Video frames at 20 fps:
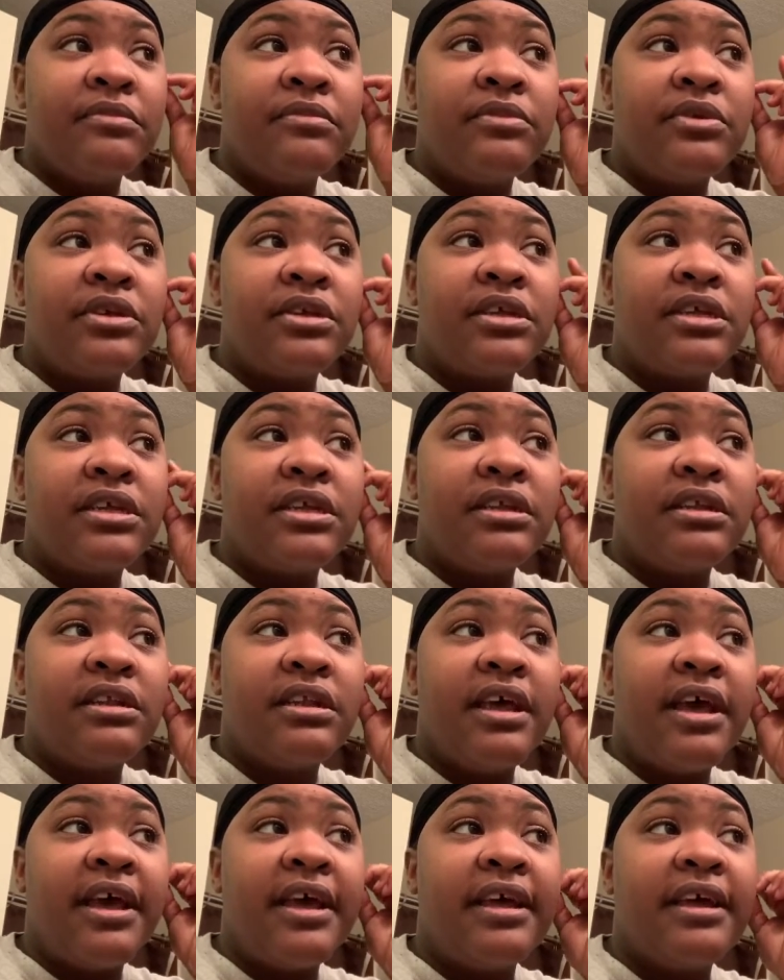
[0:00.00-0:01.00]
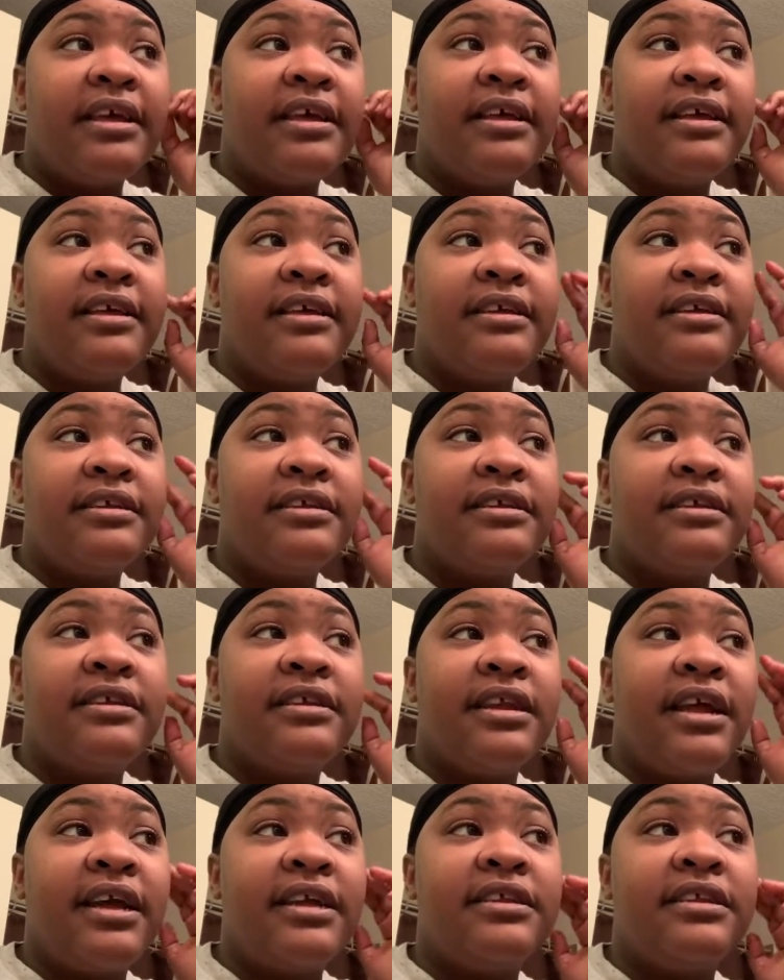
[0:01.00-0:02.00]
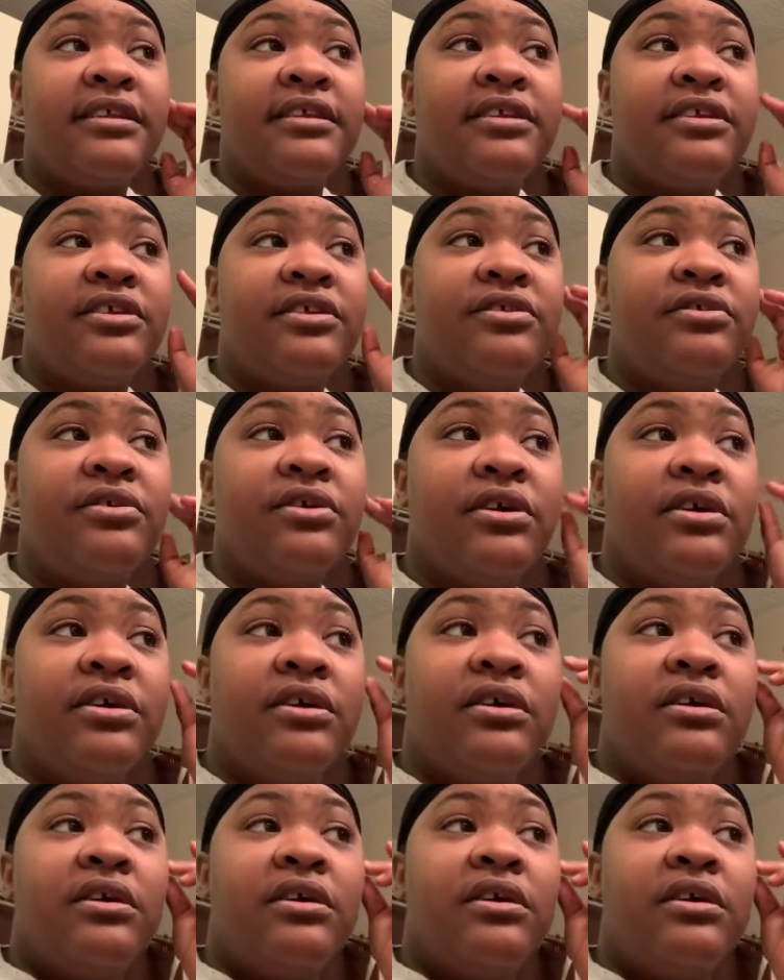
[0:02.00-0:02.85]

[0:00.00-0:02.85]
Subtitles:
Just to get that just nice and secure.